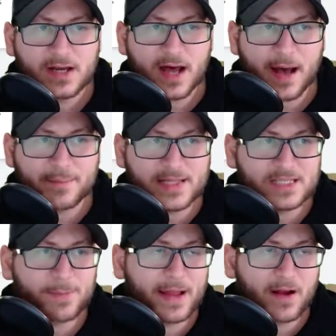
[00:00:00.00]
that
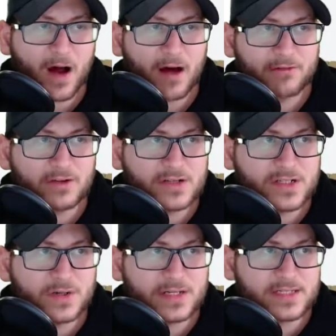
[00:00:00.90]
Spike offers,
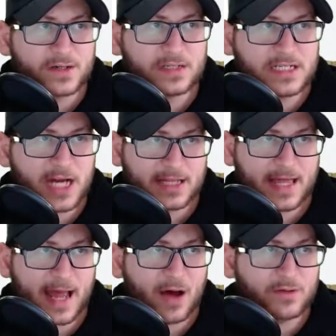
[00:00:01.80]
you can certainly check
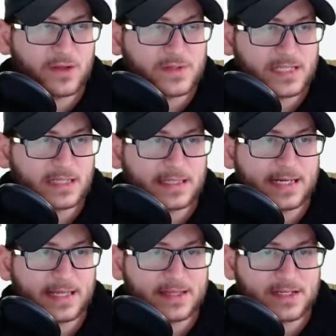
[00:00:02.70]
that out using the link
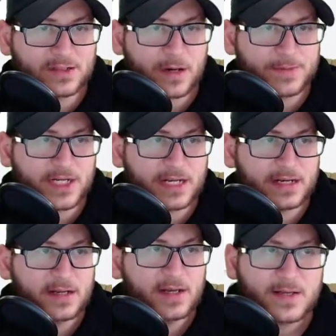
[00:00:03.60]
in the description.